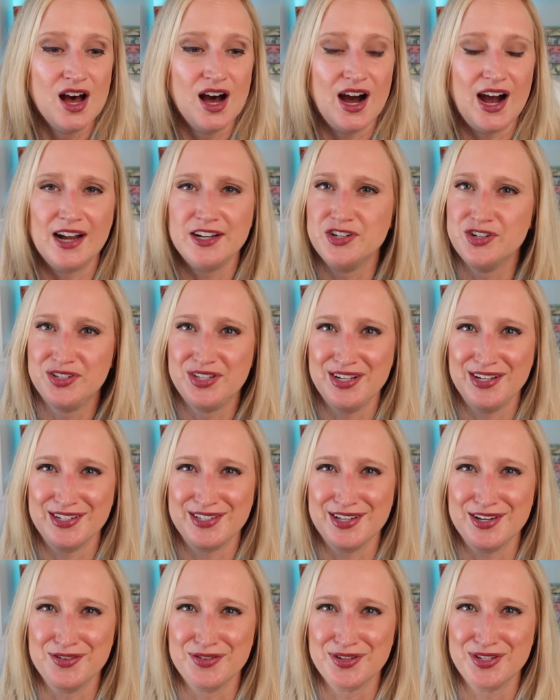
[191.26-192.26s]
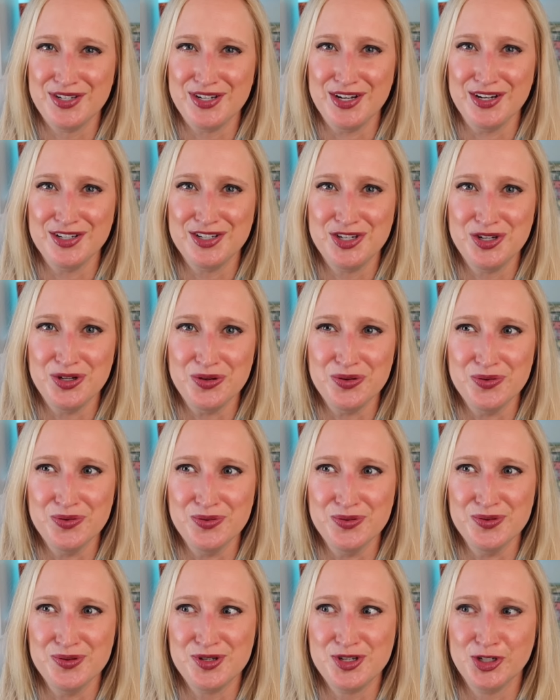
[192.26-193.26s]
I just think it's interesting
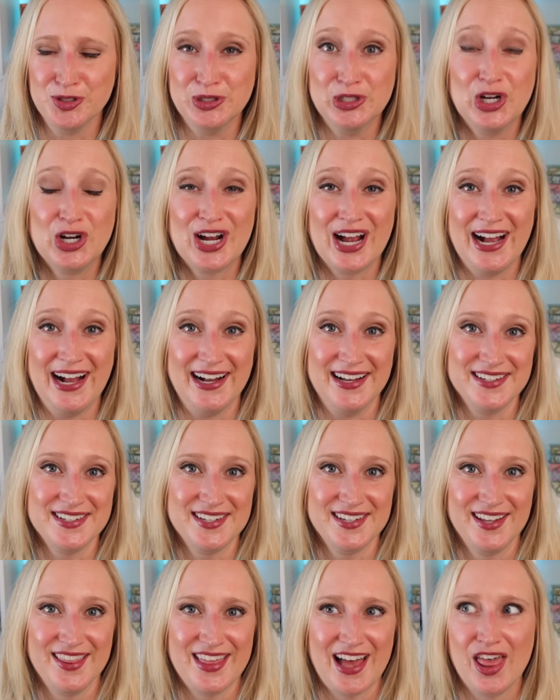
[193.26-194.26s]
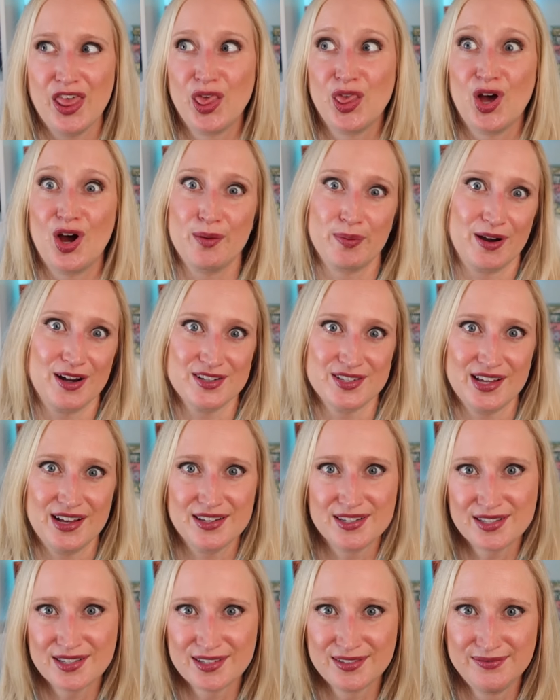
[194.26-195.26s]
to look at that thought
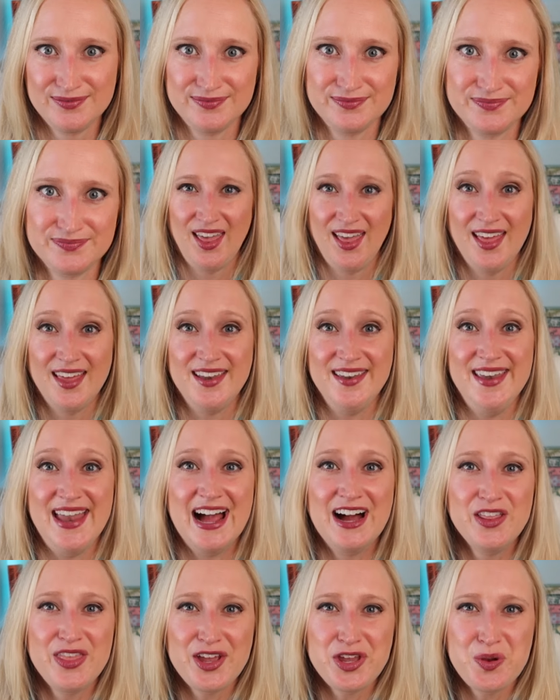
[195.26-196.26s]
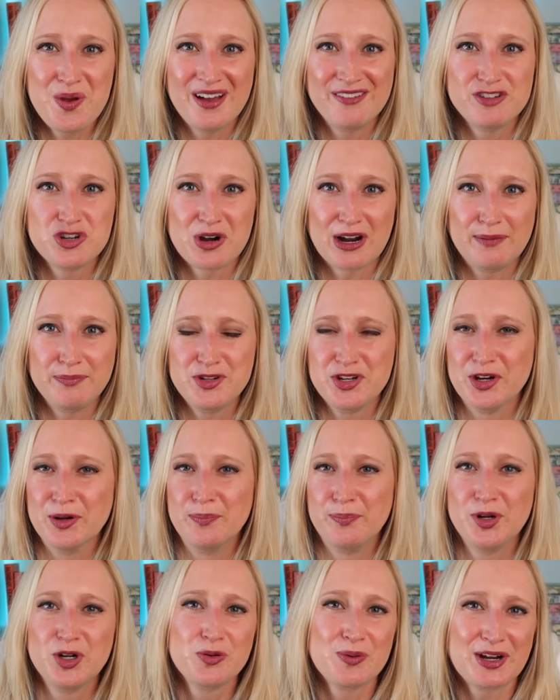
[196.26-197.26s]
process. Now that you have dropped your
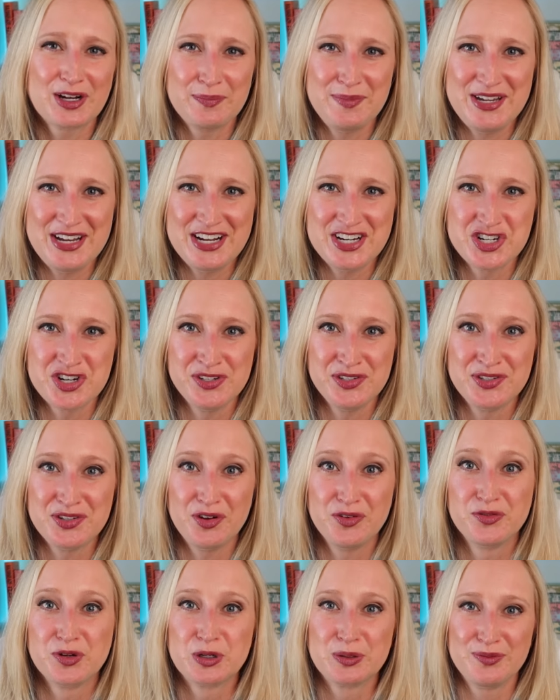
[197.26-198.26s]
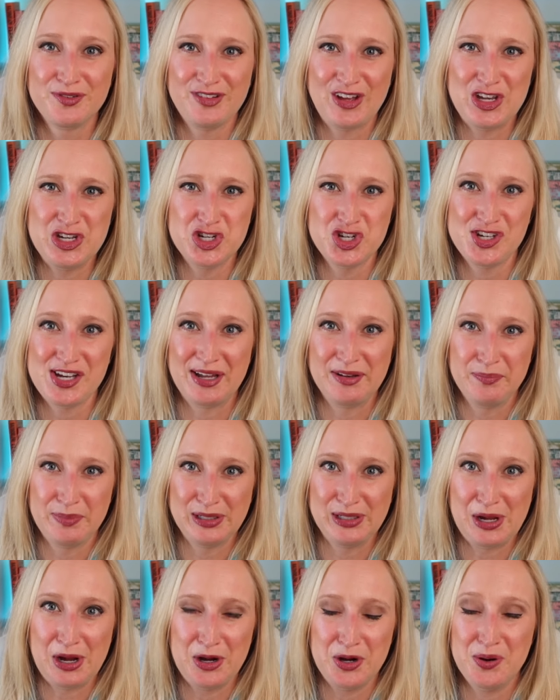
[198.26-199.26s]
book recommendations for revenge down
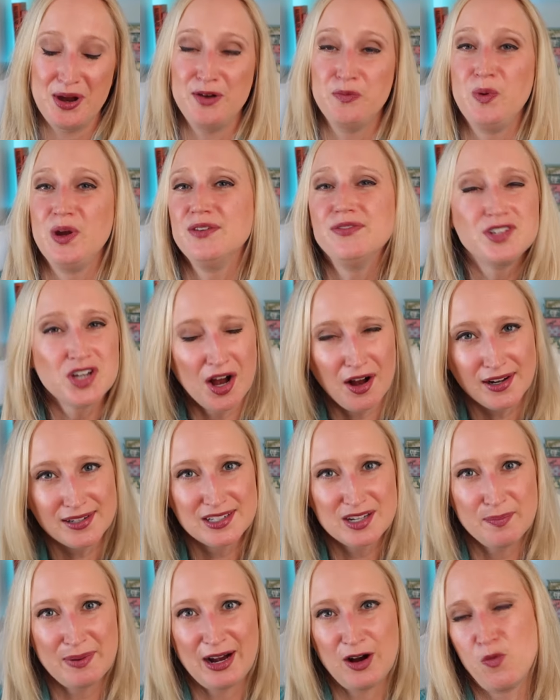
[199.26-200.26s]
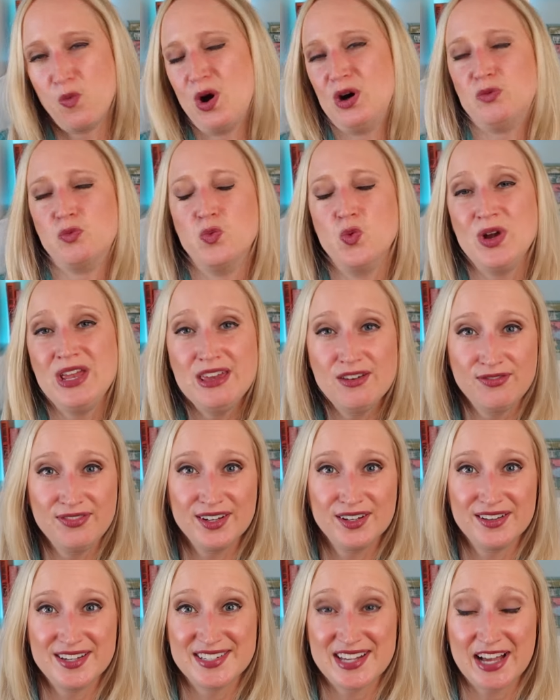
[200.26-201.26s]
below, and we've talked about what we
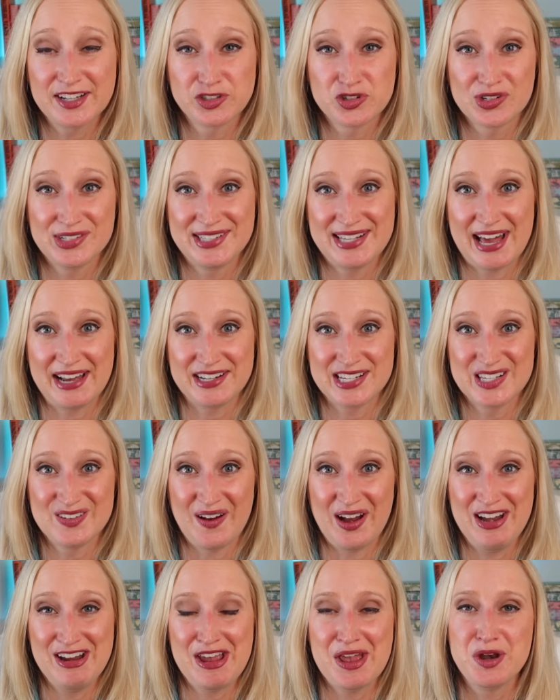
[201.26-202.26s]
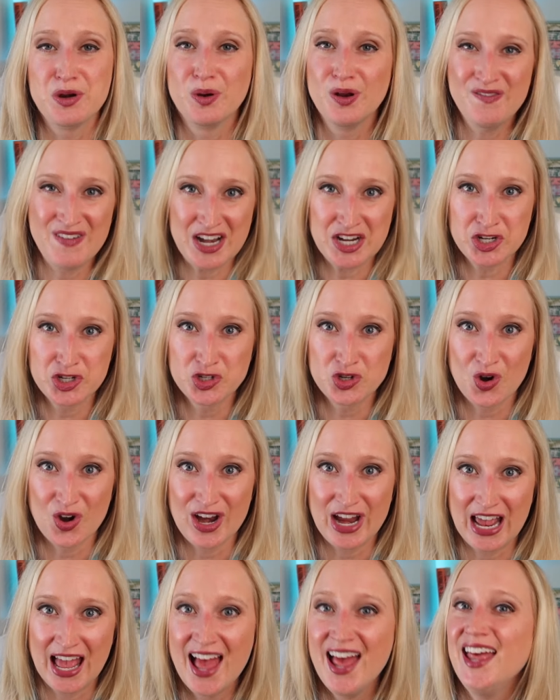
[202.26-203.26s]
feel is extra satisfying in a revenge
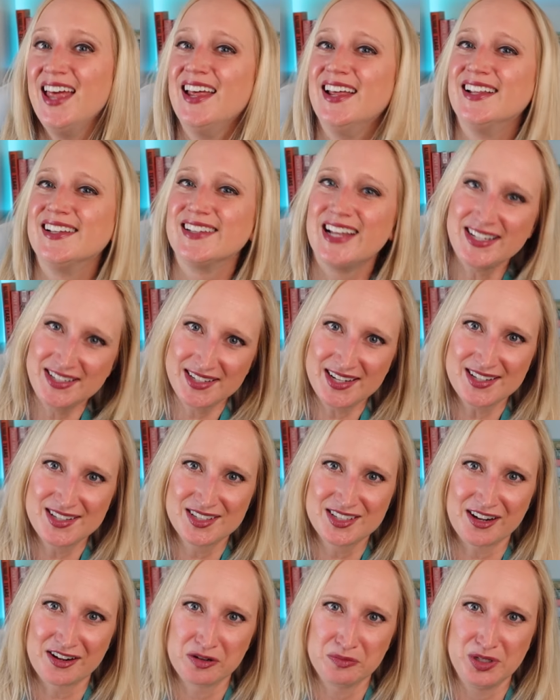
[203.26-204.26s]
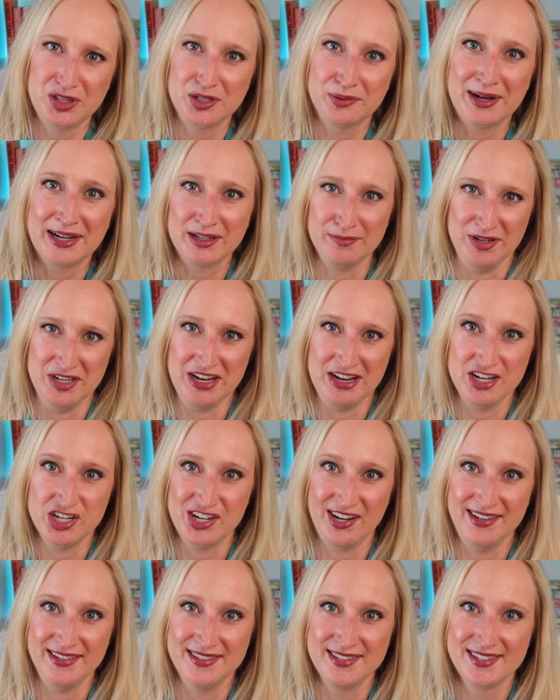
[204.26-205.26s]
story, let's get started with the
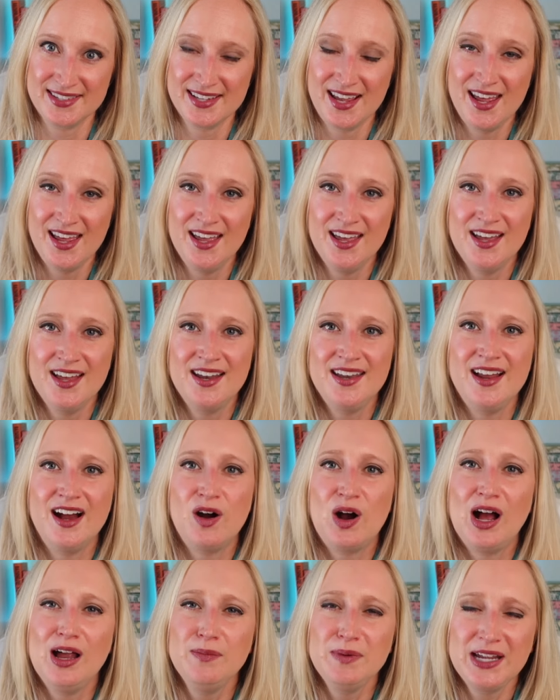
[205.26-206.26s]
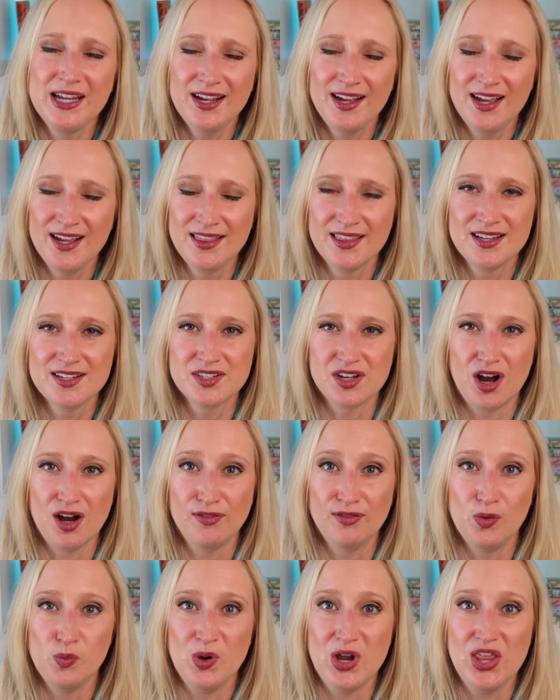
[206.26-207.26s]
recommendations. Now I'm kicking this
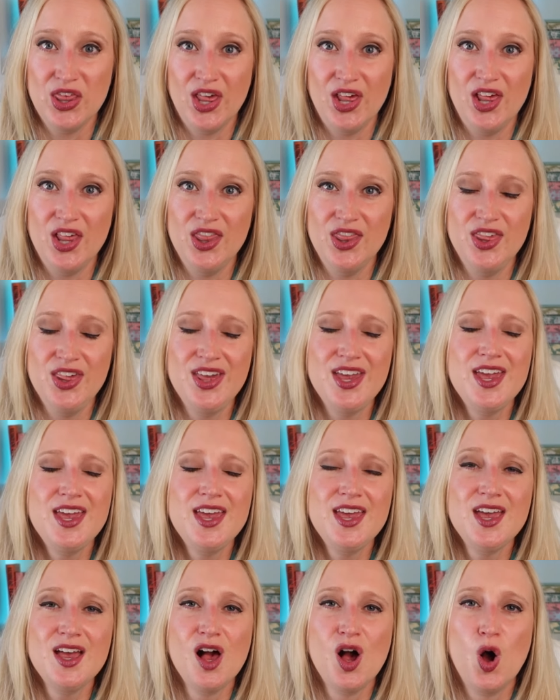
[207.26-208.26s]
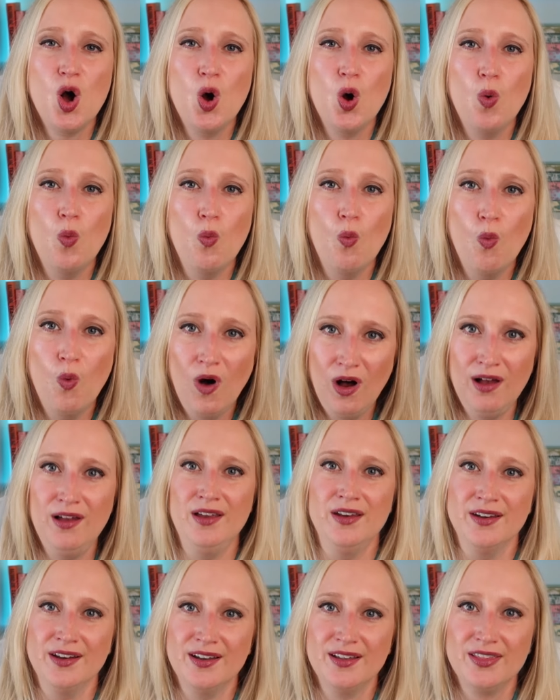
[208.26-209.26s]
off with the
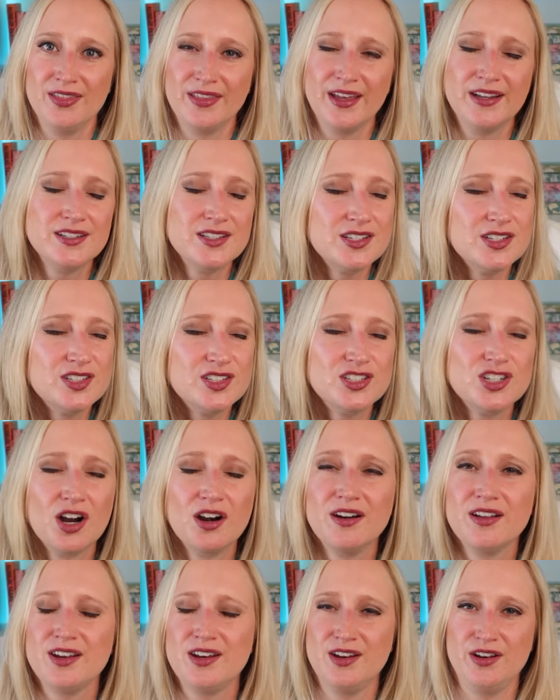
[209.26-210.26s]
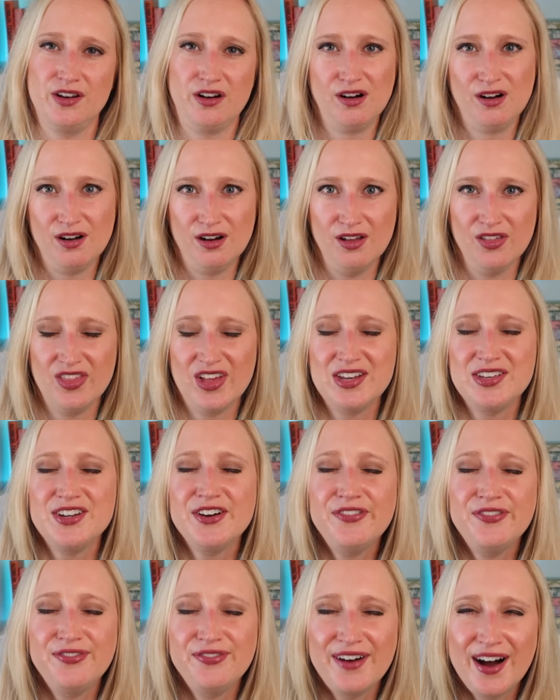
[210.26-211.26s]
one that started it all, that
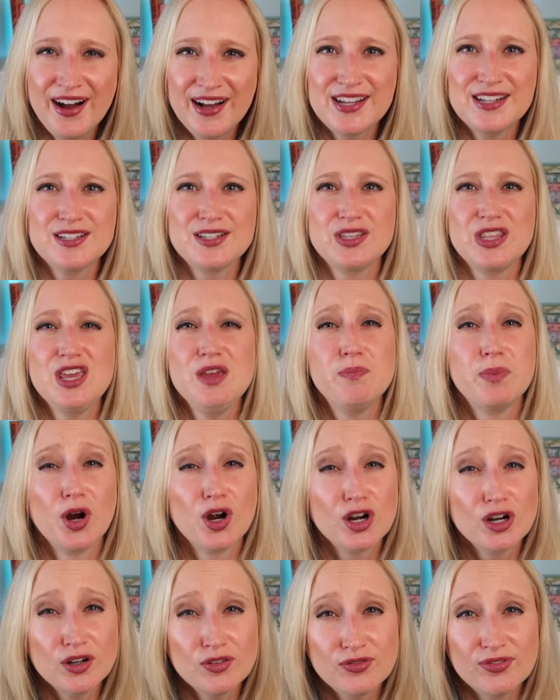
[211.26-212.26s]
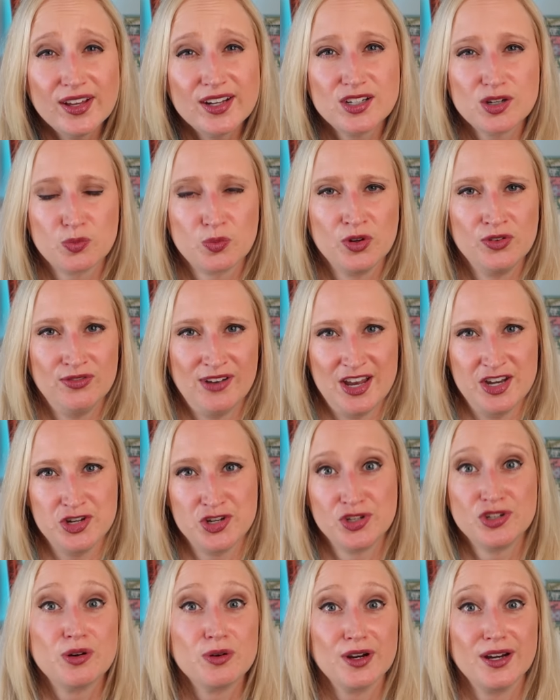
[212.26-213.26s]
defines the perfect
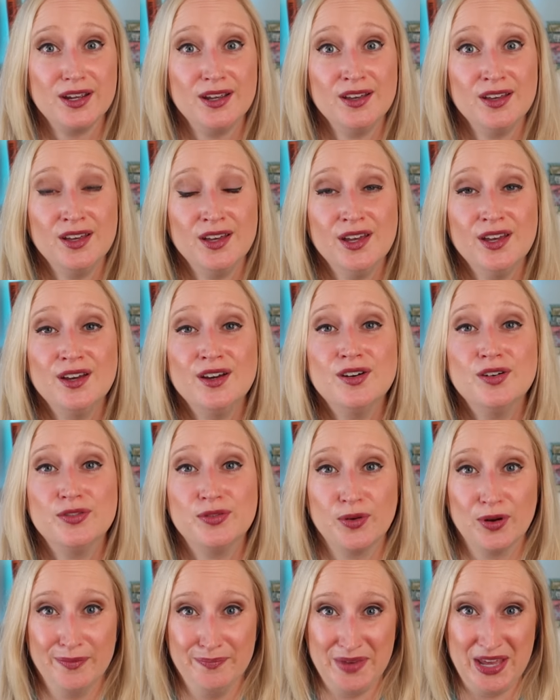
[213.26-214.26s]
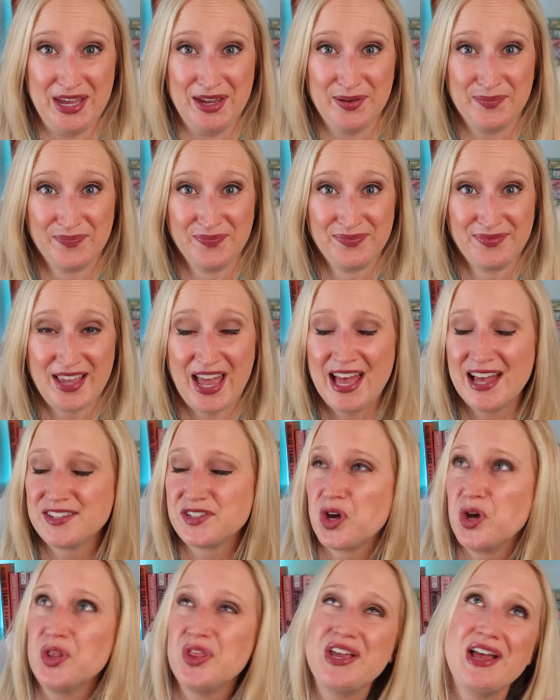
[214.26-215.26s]
revenge story for me,
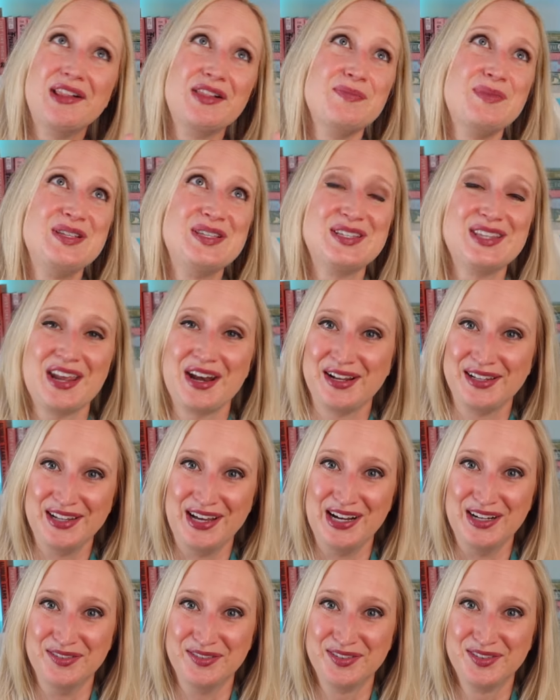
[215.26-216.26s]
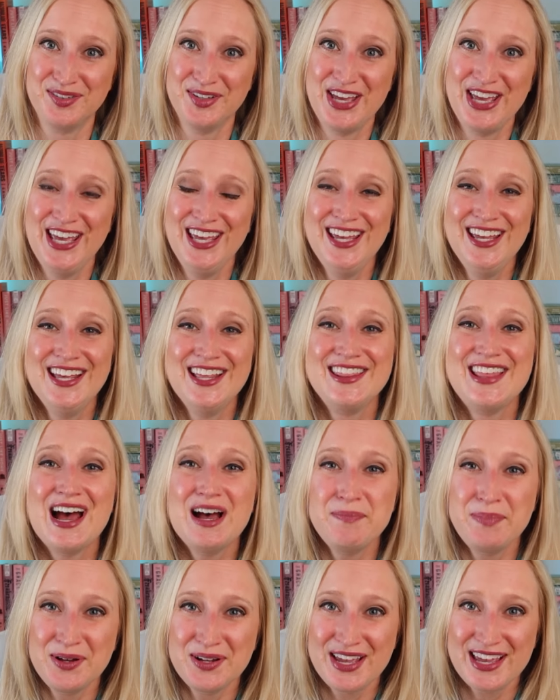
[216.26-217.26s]
has all the elements that I love.
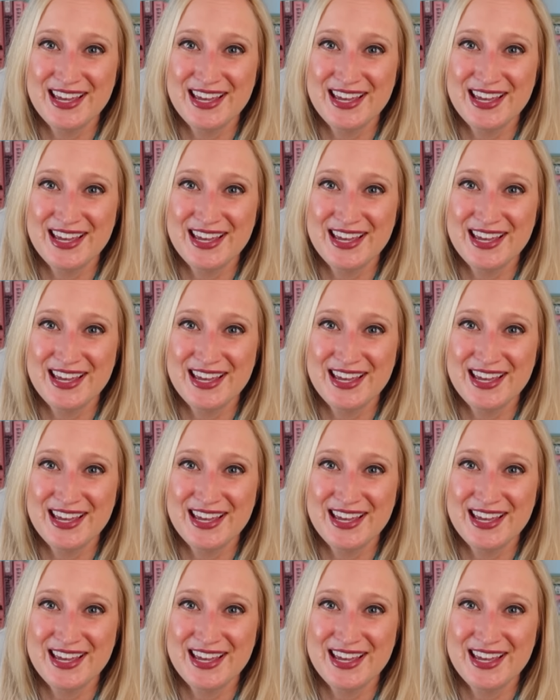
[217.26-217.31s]
That book